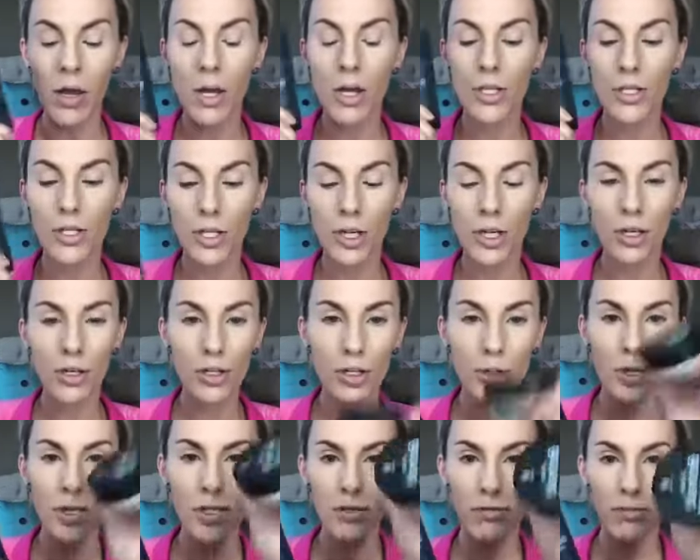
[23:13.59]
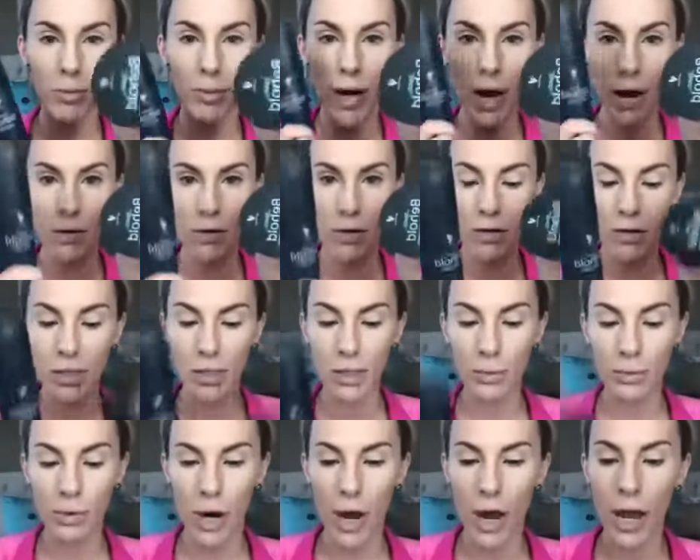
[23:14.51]
So you get your choice of the powder, the
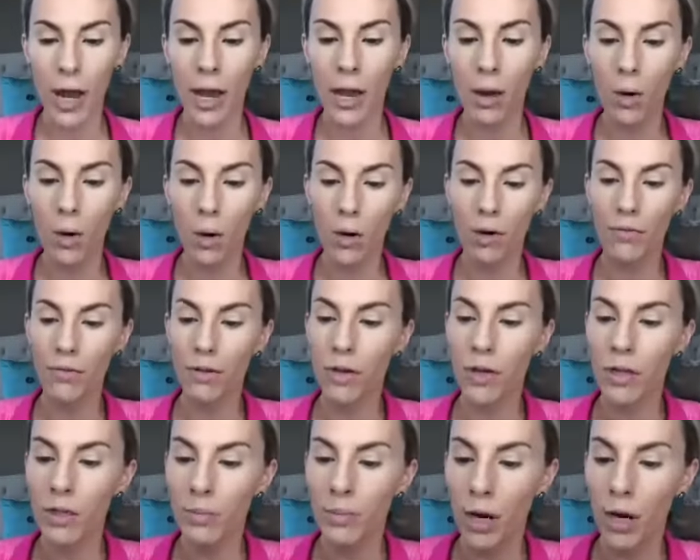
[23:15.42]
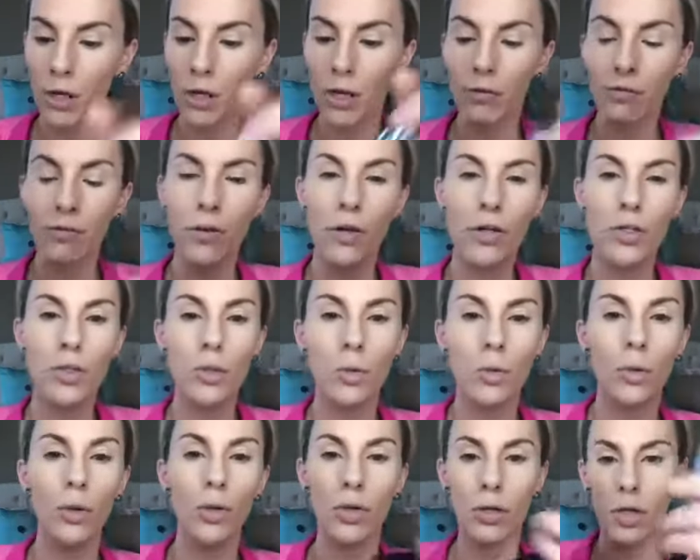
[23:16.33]
spray, or if you're in the market for a
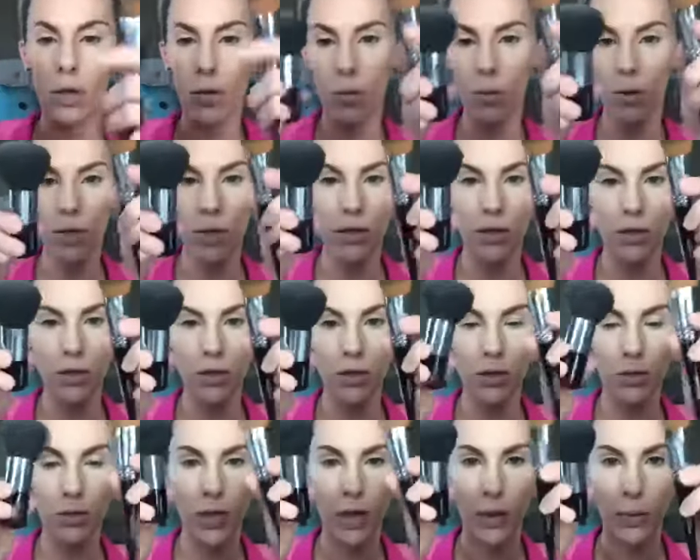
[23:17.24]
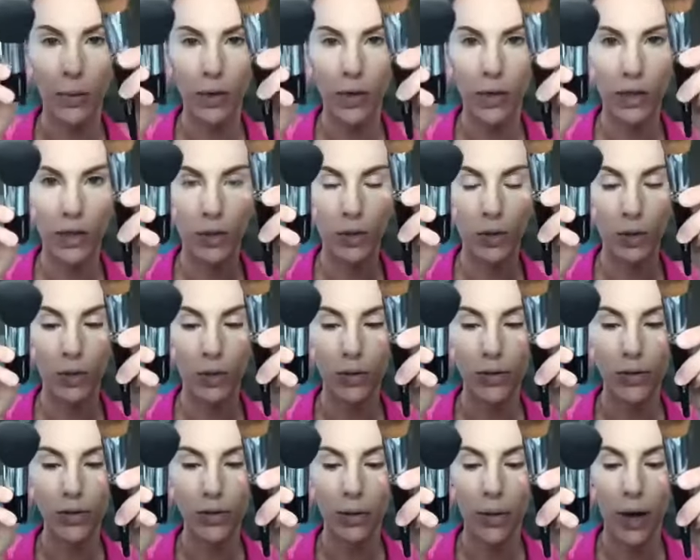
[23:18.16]
tool, you can get one of these tools,
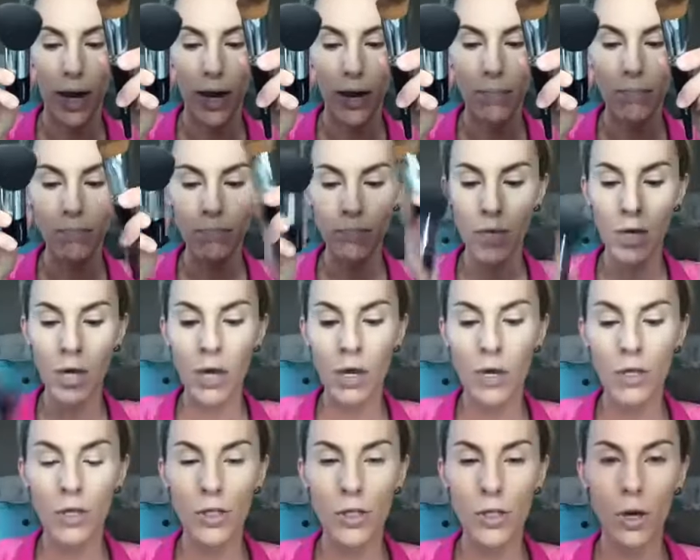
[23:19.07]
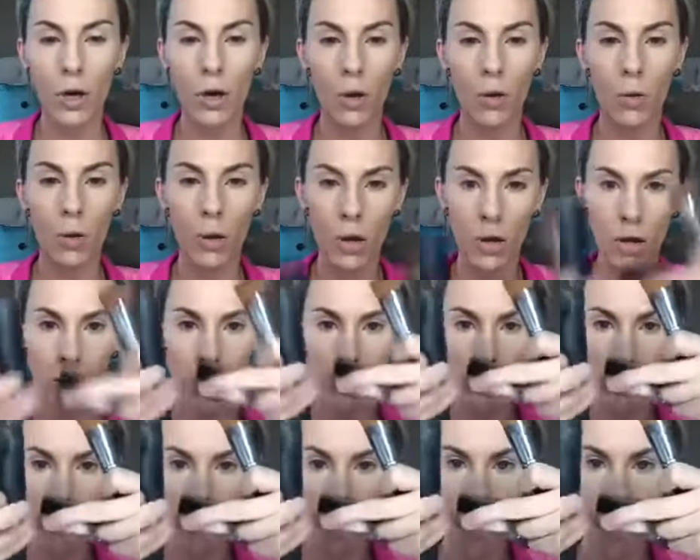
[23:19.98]
okay? So
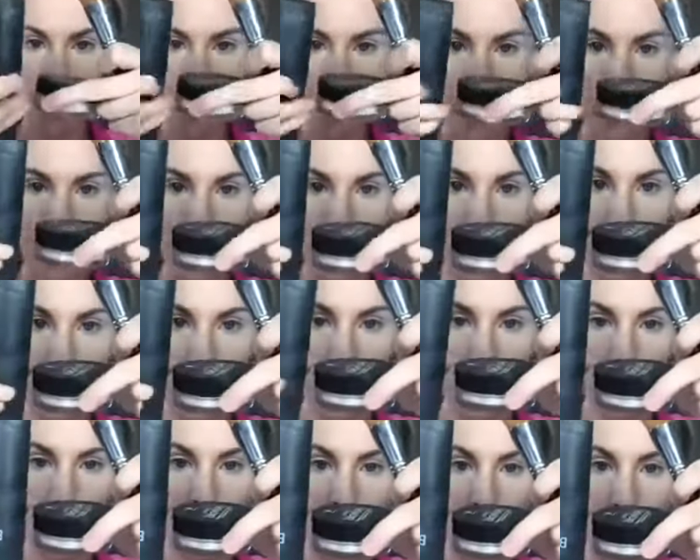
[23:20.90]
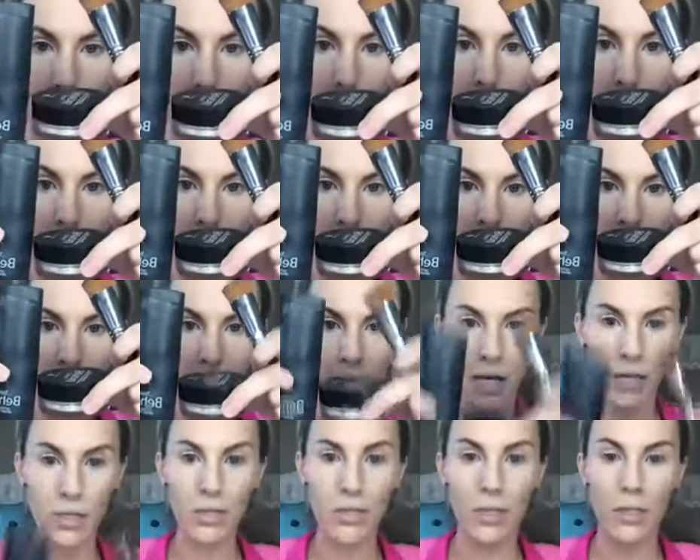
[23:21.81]
the last category, you pick one of
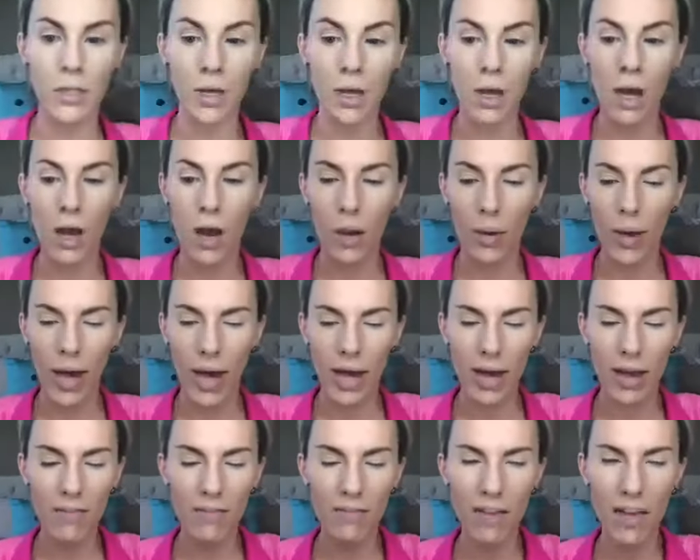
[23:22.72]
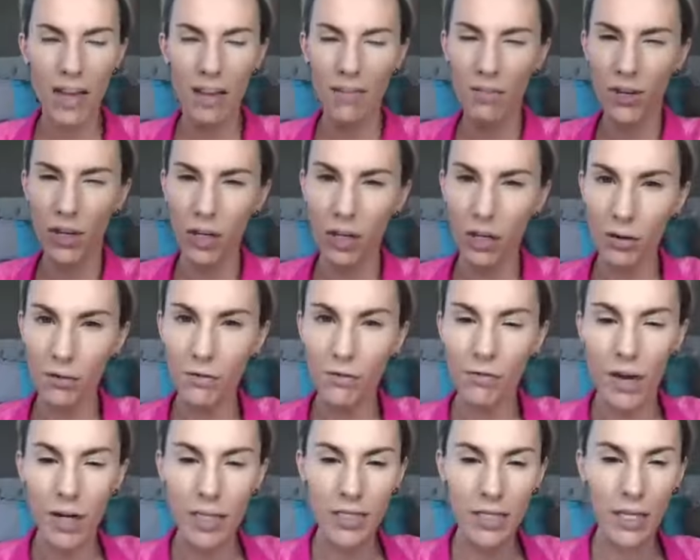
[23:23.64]
these, okay? If you're a little
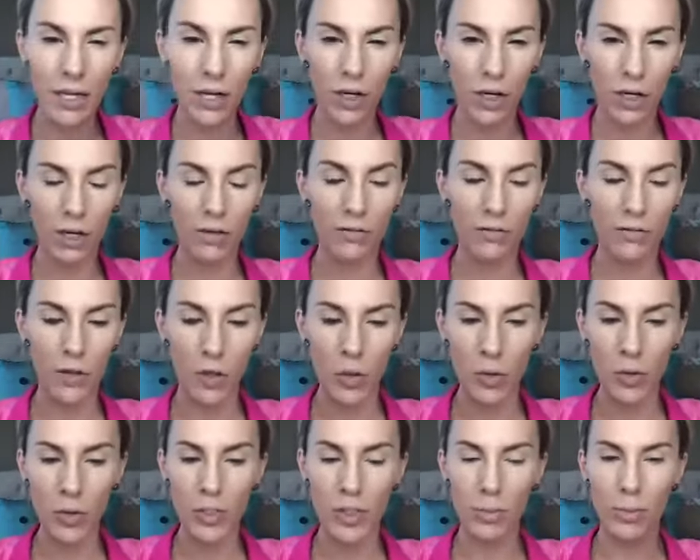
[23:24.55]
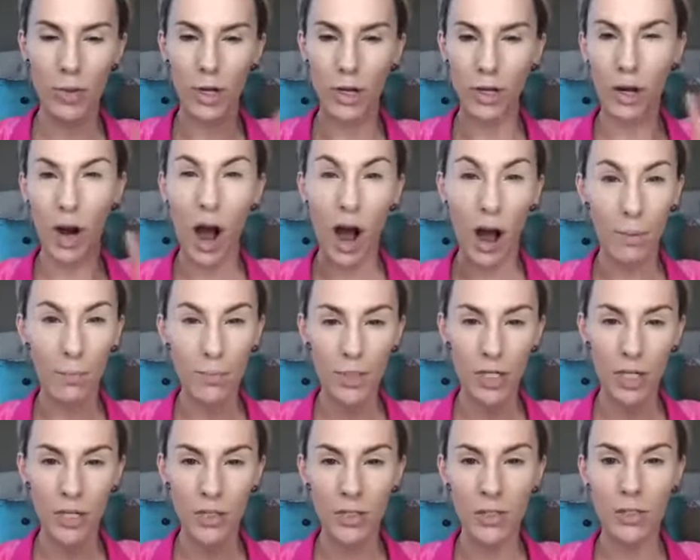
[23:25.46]
fuzzy or confused about your
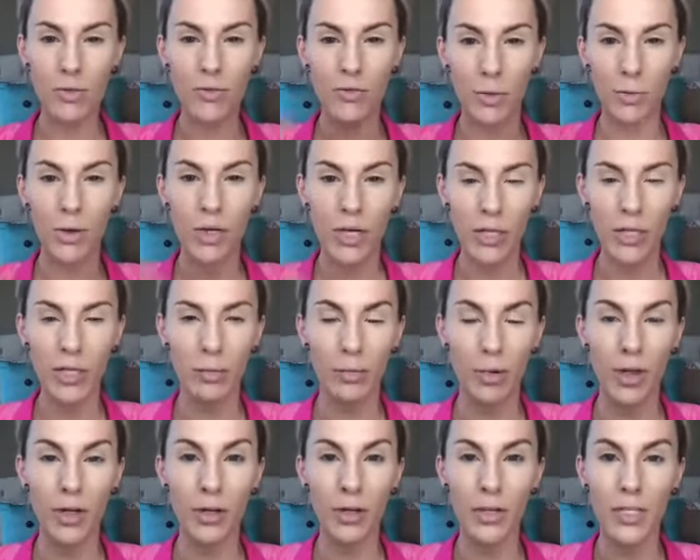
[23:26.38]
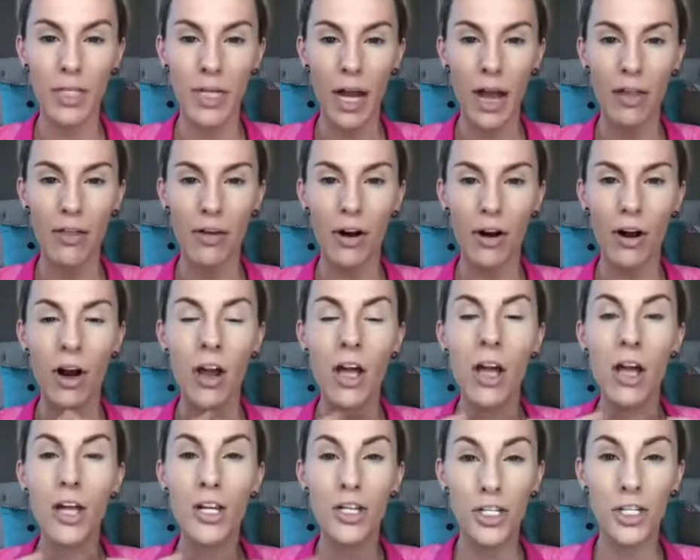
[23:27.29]
options for putting this bundle together,
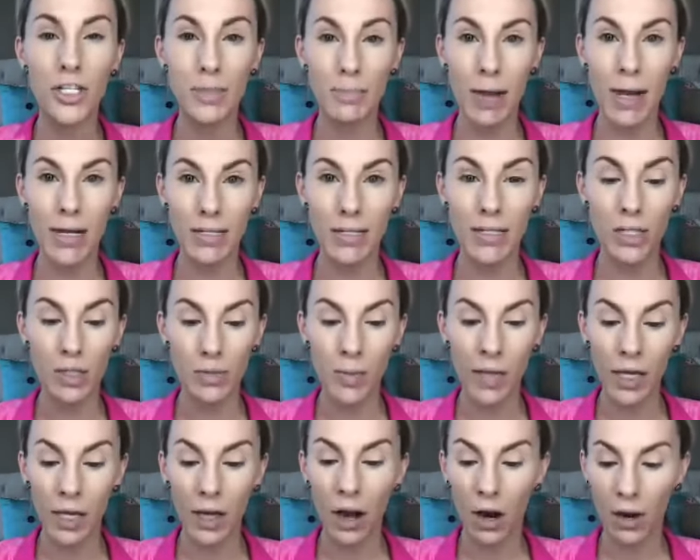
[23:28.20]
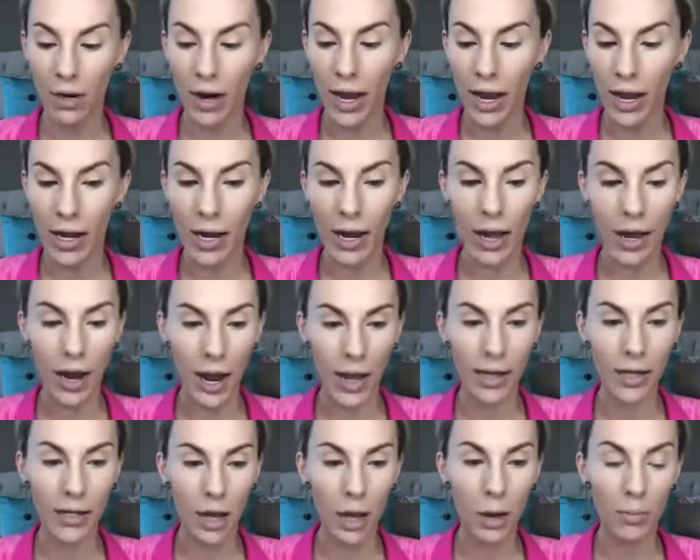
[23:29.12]
just message me, all right? And I
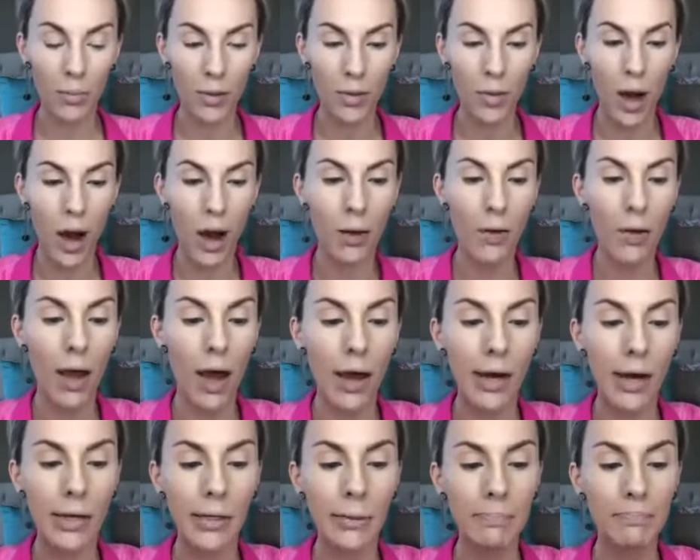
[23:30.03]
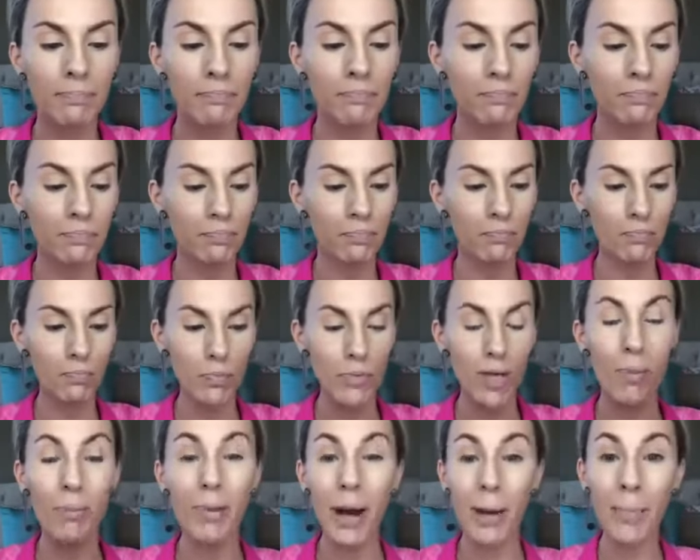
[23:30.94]
can help you out.
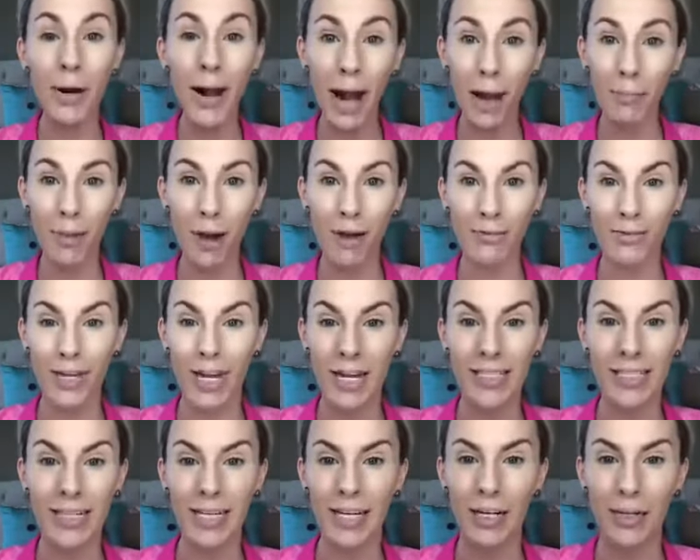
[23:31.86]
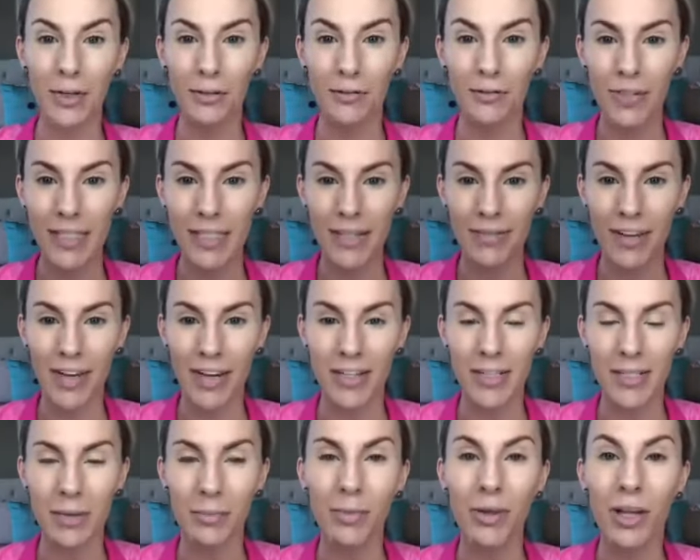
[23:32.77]
But I'm gonna hop off, you guys. I gotta go feed Savannah
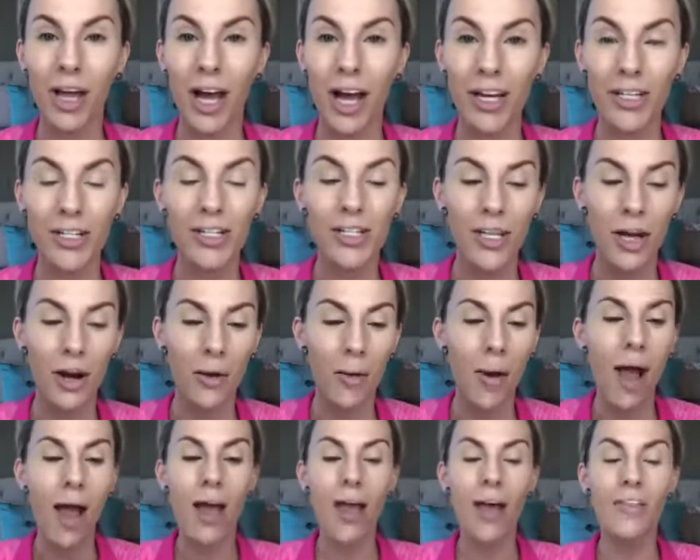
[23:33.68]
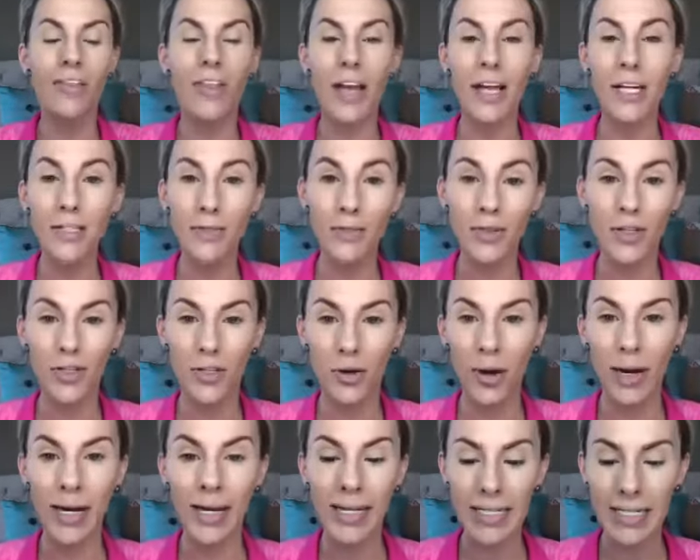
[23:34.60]
some lunch. So thanks for
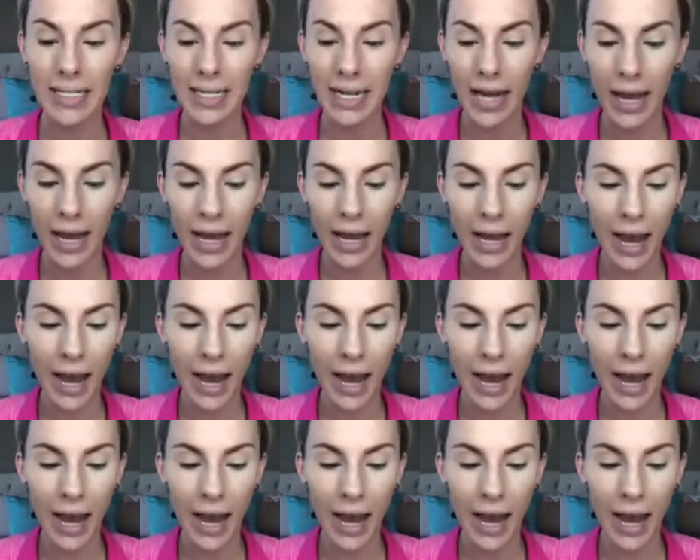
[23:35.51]
joining today.